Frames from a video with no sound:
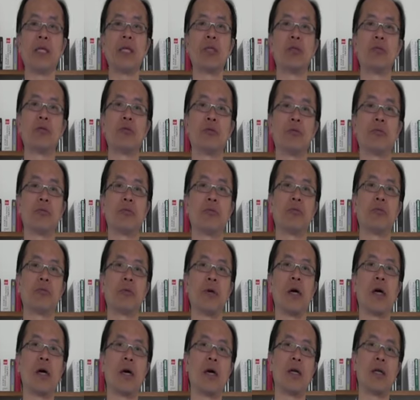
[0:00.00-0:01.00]

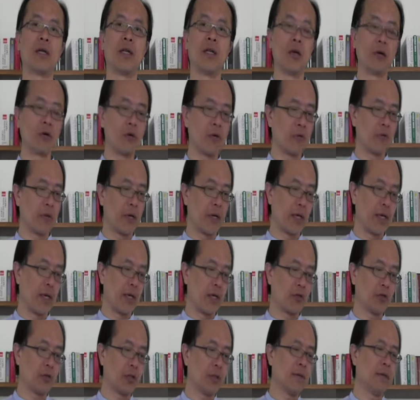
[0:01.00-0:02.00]
into local
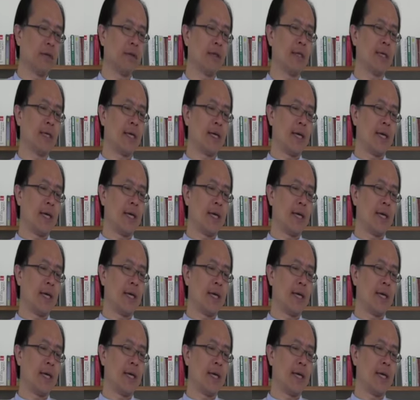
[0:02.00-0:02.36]
regulation.